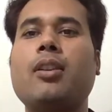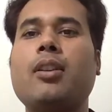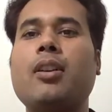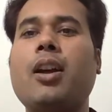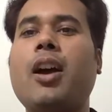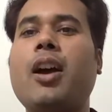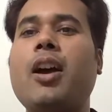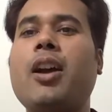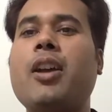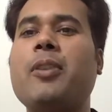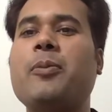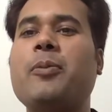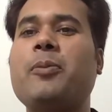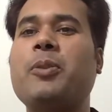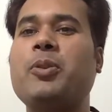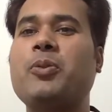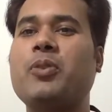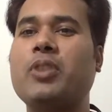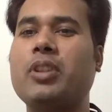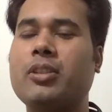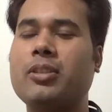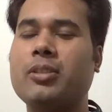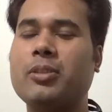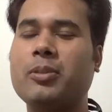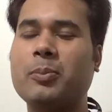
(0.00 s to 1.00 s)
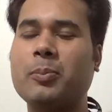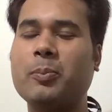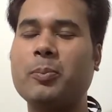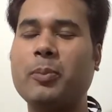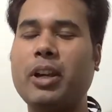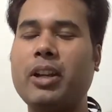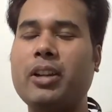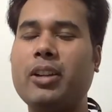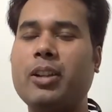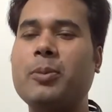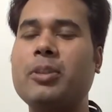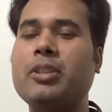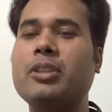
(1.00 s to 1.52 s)
Hi everyone,
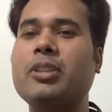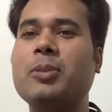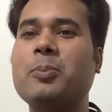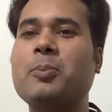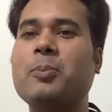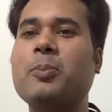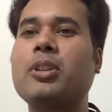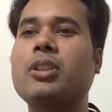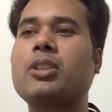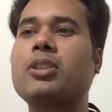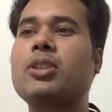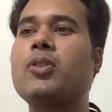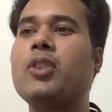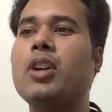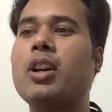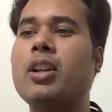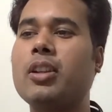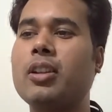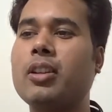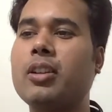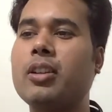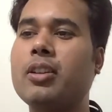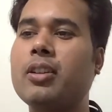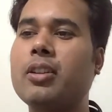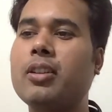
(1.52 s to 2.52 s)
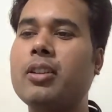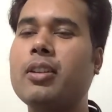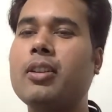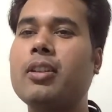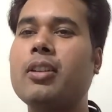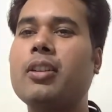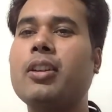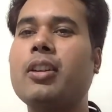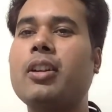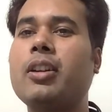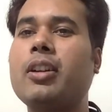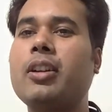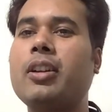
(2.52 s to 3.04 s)
my name is Deepak Tiwari
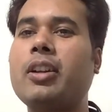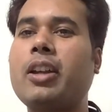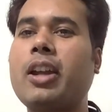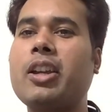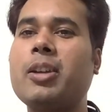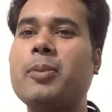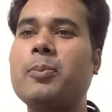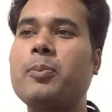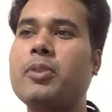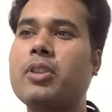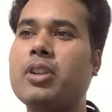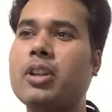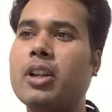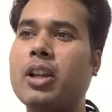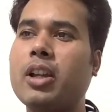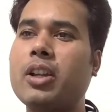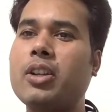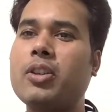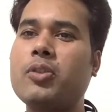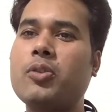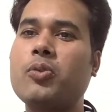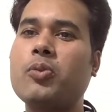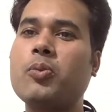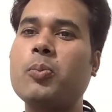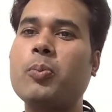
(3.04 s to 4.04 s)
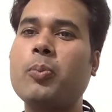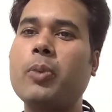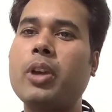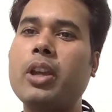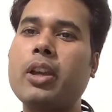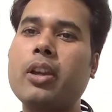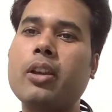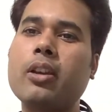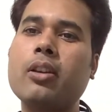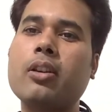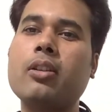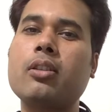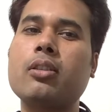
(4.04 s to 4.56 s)
and I have tried to
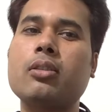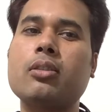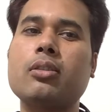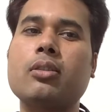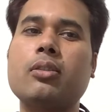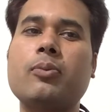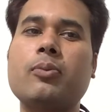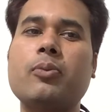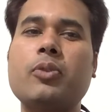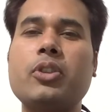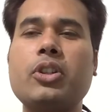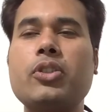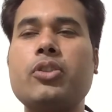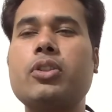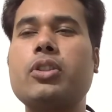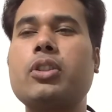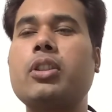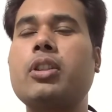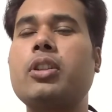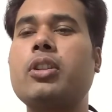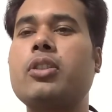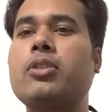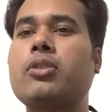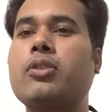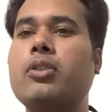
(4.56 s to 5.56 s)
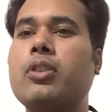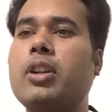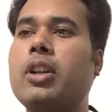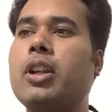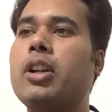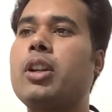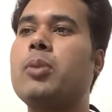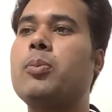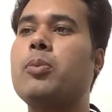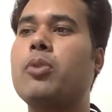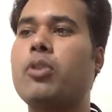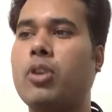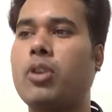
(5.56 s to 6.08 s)
make a video series on
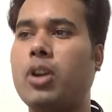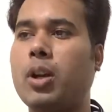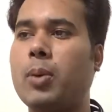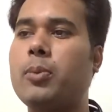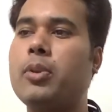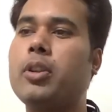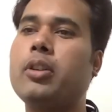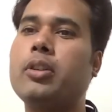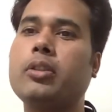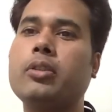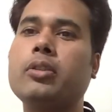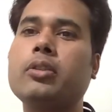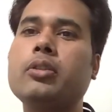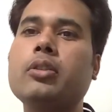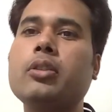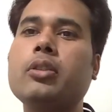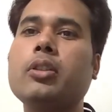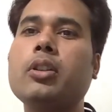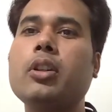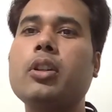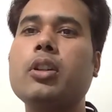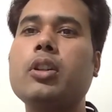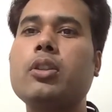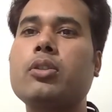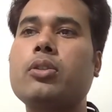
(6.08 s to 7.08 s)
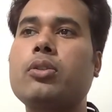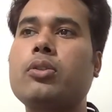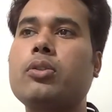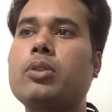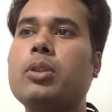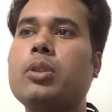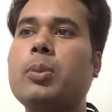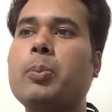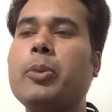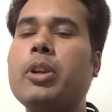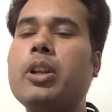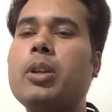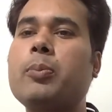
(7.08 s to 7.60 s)
daily vocabulary. So
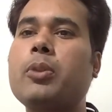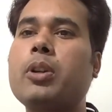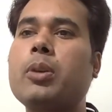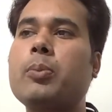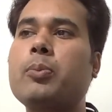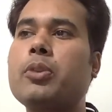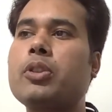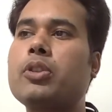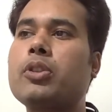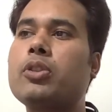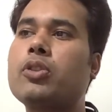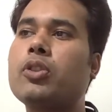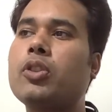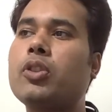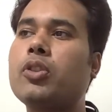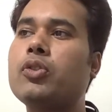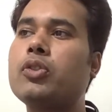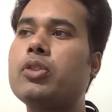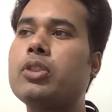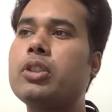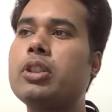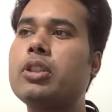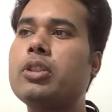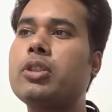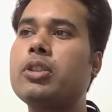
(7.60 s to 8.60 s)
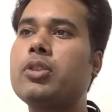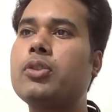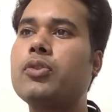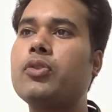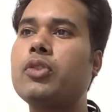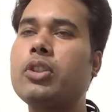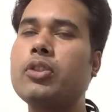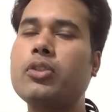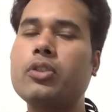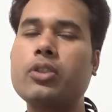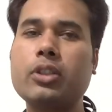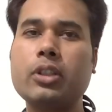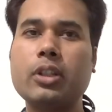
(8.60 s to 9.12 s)
the main purpose of this
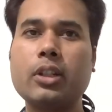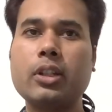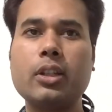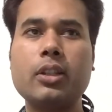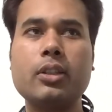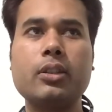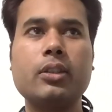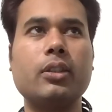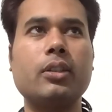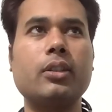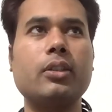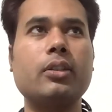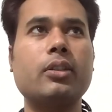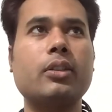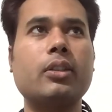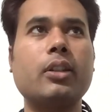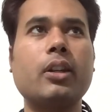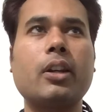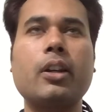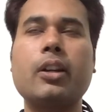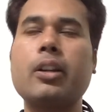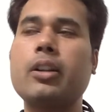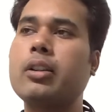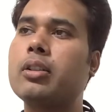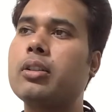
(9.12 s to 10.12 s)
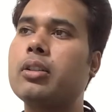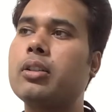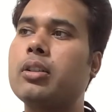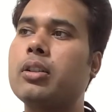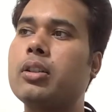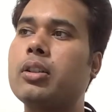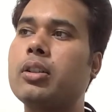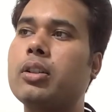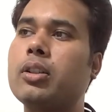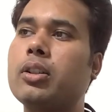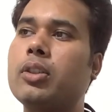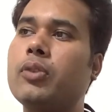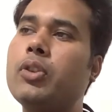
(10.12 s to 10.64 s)
video series is that
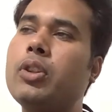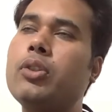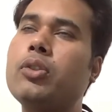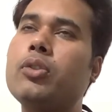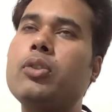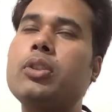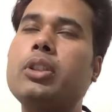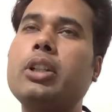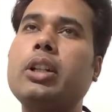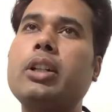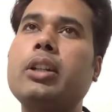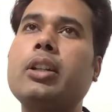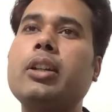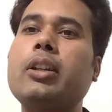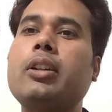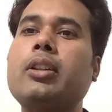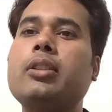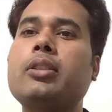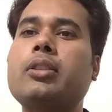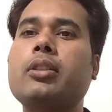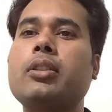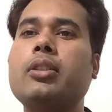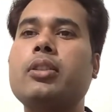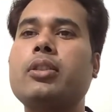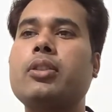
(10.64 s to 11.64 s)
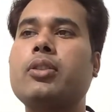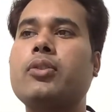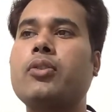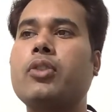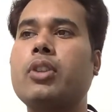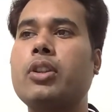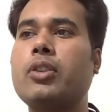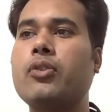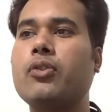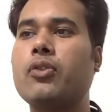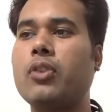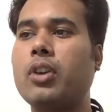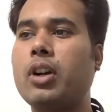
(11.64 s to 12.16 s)
we know that English is a
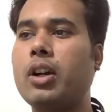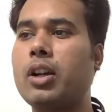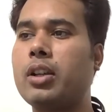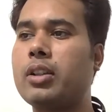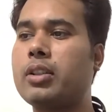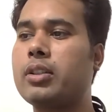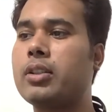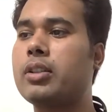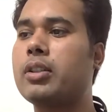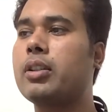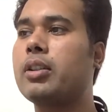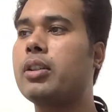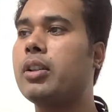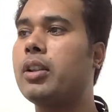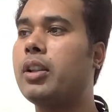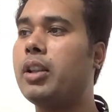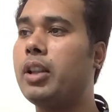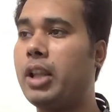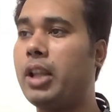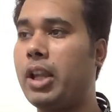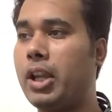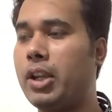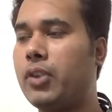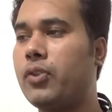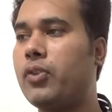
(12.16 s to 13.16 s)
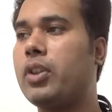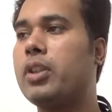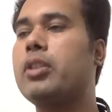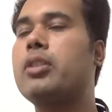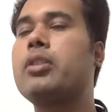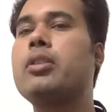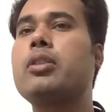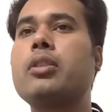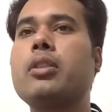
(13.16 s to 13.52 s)
very vast language,